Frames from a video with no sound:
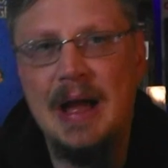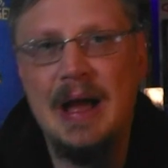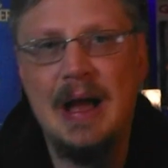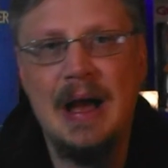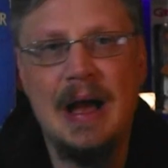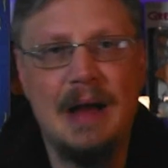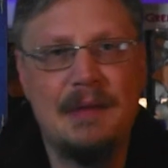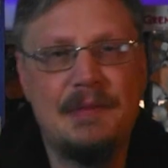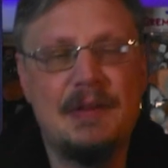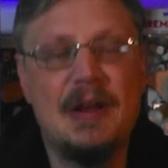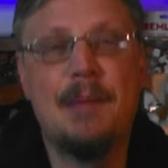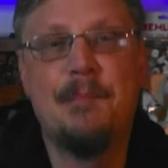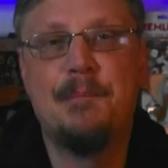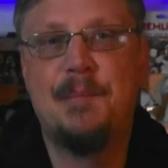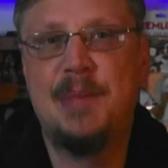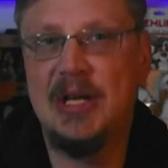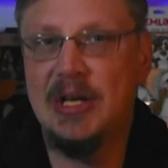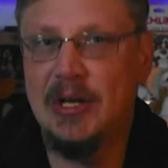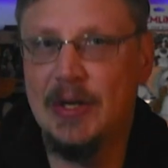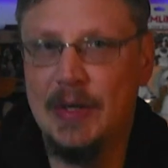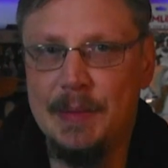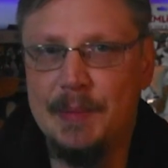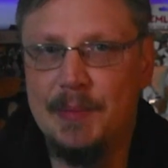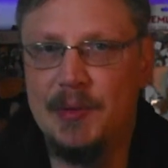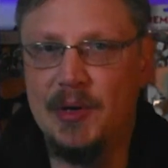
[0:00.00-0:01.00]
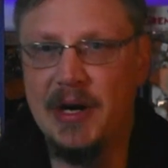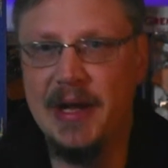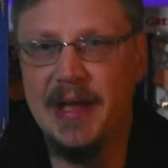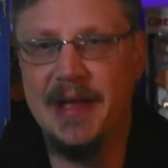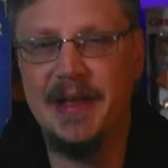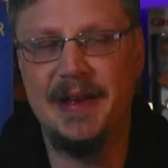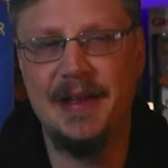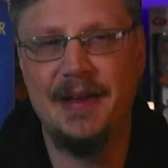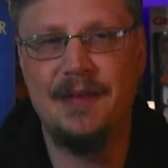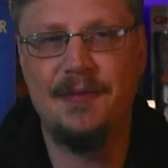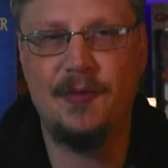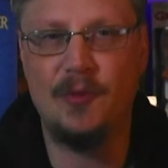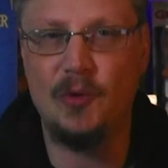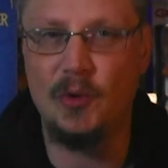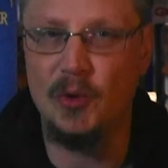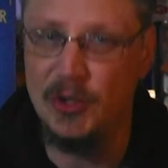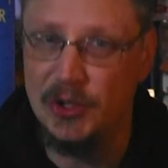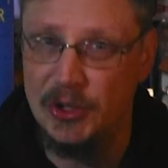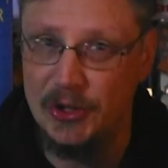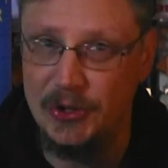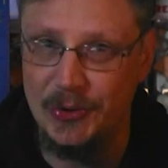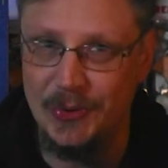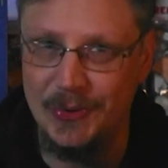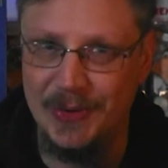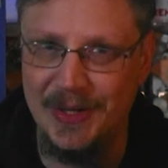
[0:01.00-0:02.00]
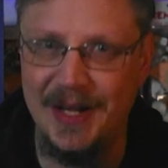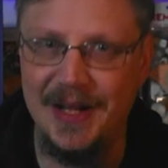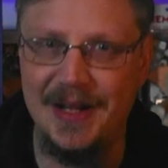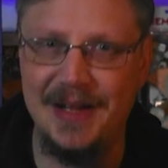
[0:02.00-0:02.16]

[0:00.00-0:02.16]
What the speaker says: I've got Beer and Bread for you.